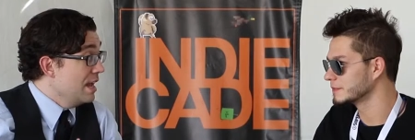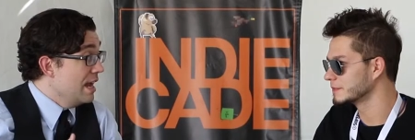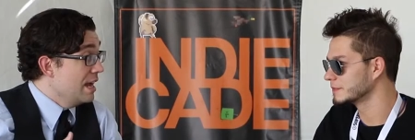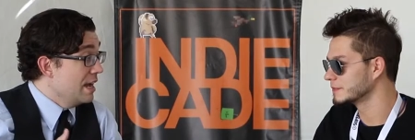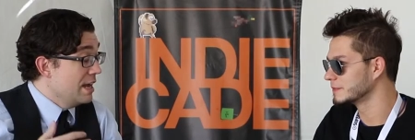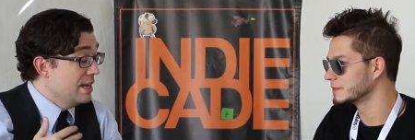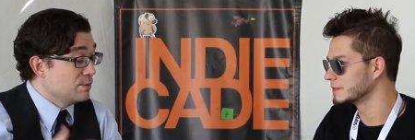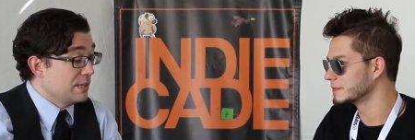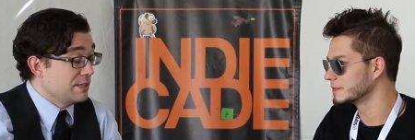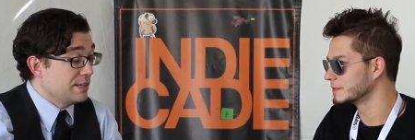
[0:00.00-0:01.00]
Speaker 1: Uh,
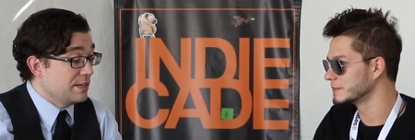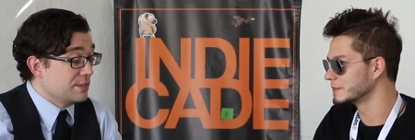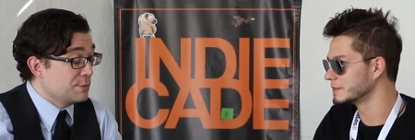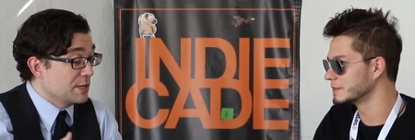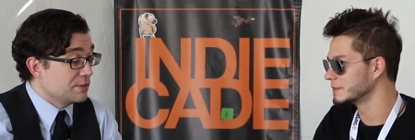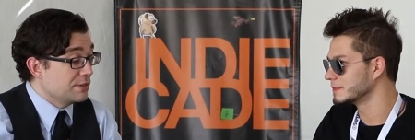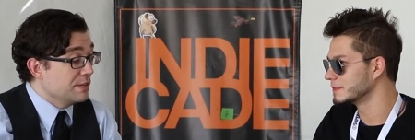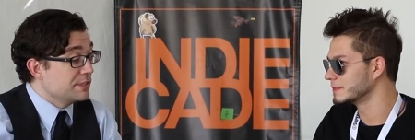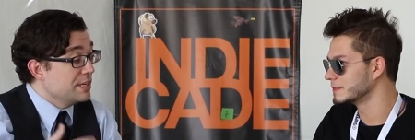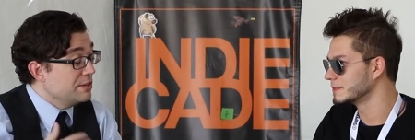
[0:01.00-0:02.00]
as well as their special
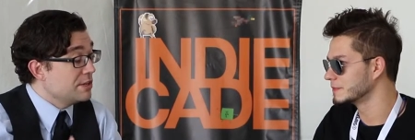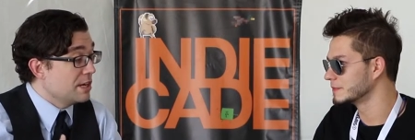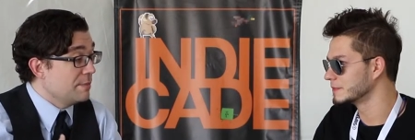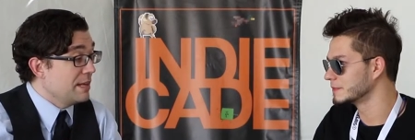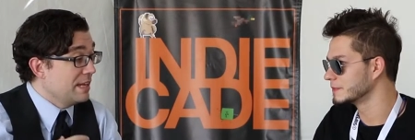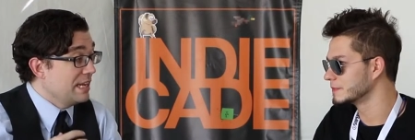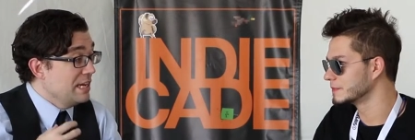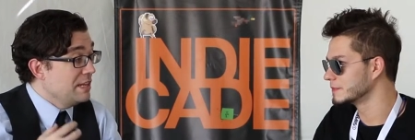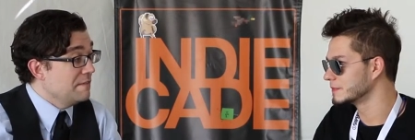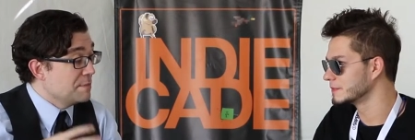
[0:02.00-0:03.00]
skills. Can you talk about like
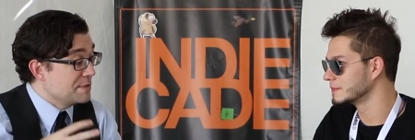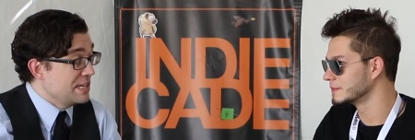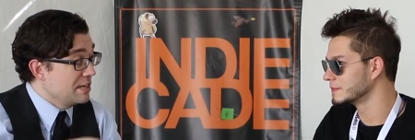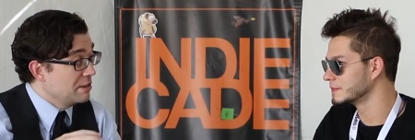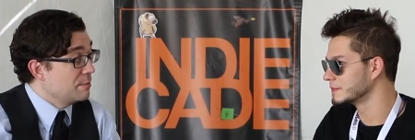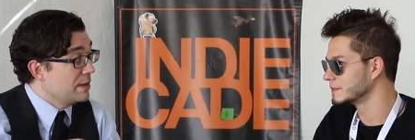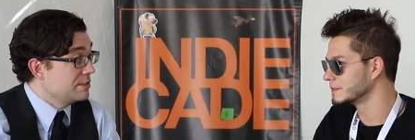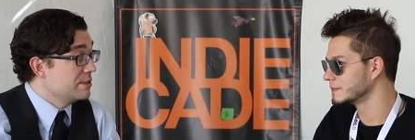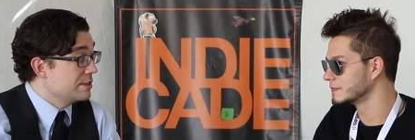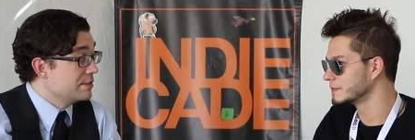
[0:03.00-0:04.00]
any of the particular
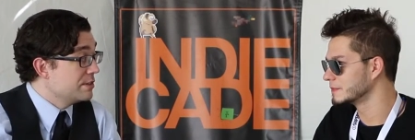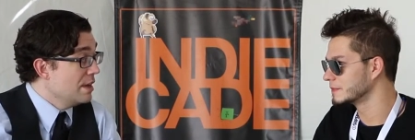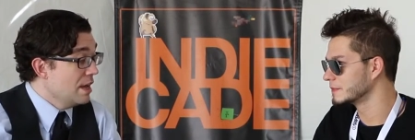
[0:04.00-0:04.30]
monsters?